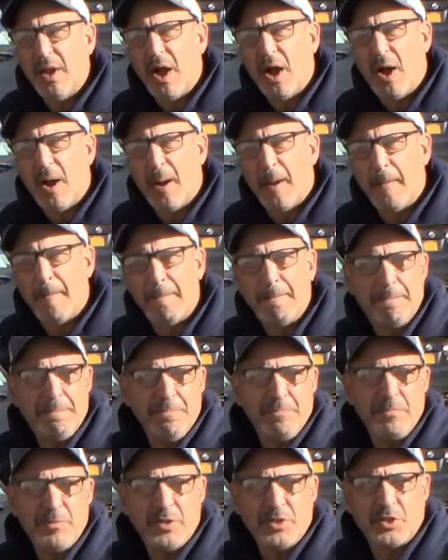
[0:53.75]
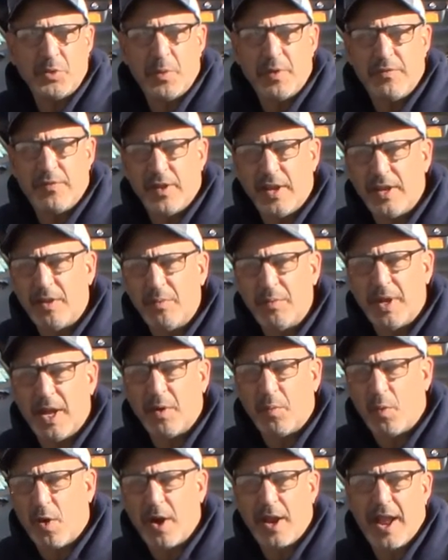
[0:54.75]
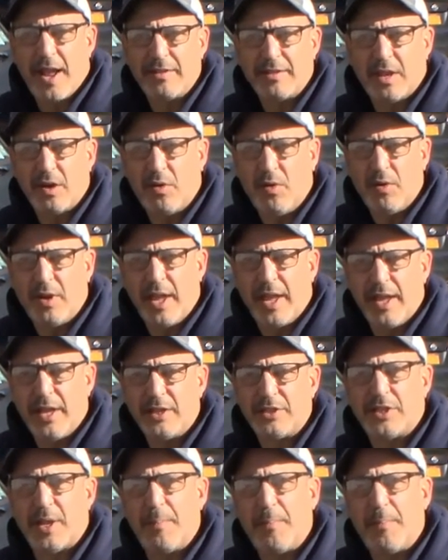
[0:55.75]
Um, so we figured we got to work out that old gas.